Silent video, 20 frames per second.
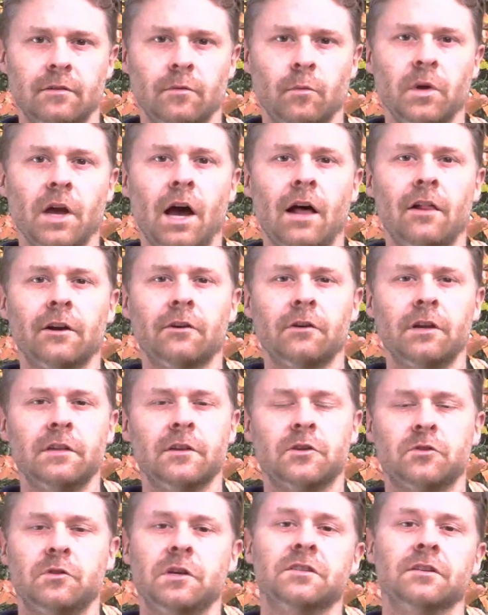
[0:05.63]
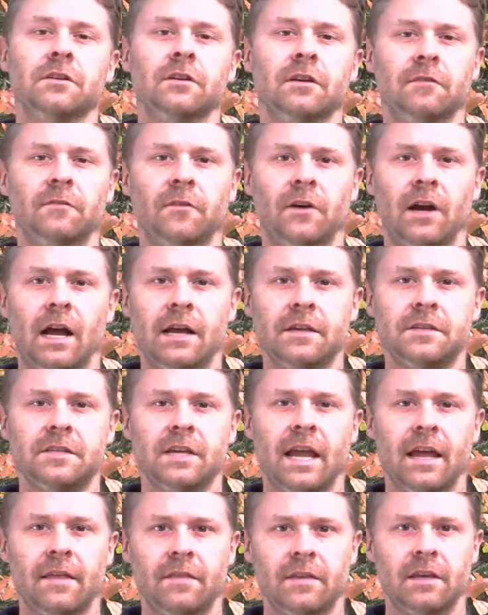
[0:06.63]
We all agree that trees are good for us
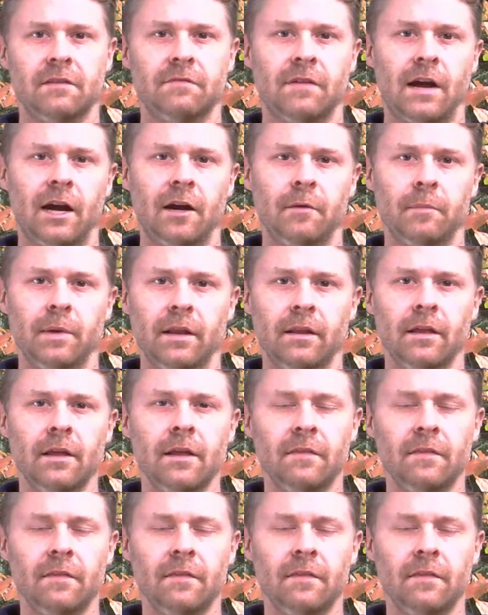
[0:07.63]
and the environment.